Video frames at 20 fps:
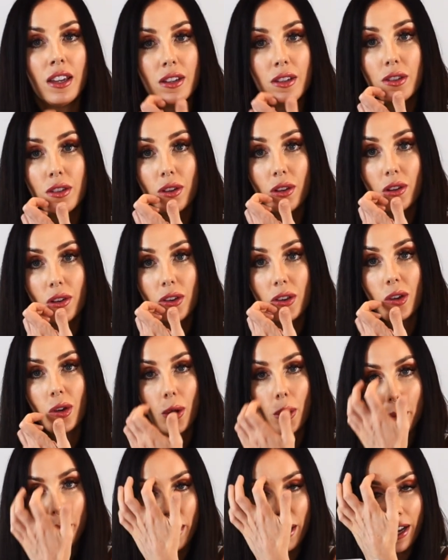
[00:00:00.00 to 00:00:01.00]
do
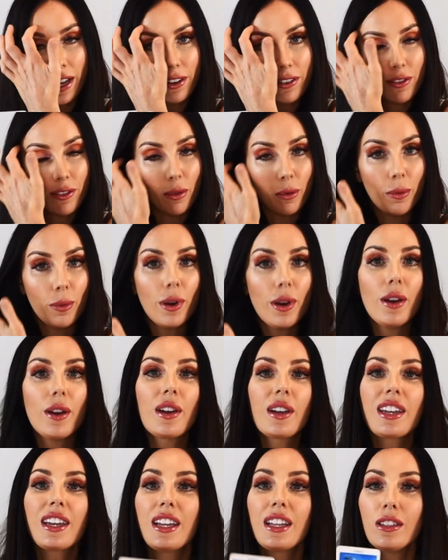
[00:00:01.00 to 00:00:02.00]
your part of the
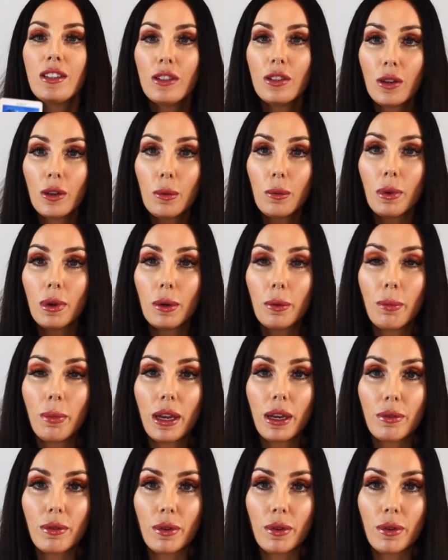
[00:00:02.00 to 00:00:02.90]
work, and you will be